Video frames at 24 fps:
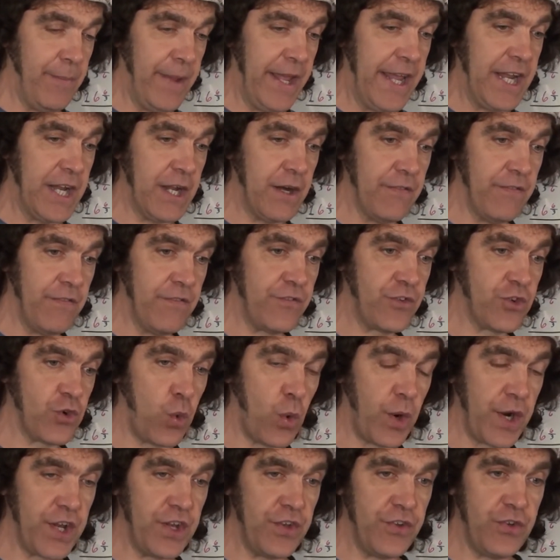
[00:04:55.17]
made of
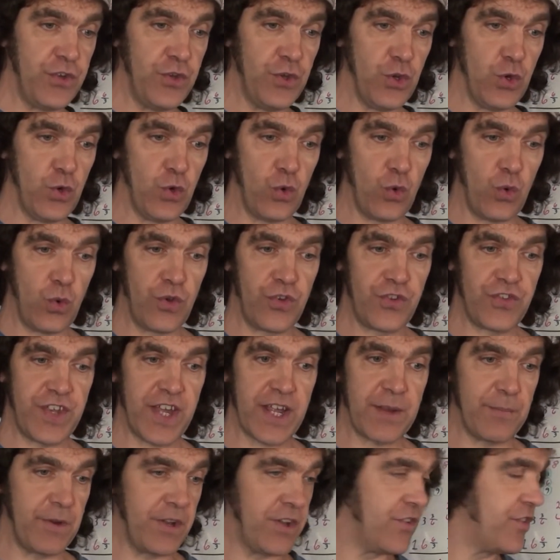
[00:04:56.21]
twenty-two
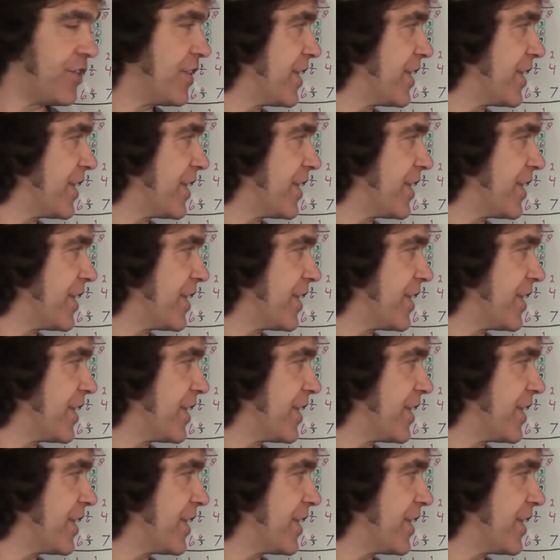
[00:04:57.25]
segments.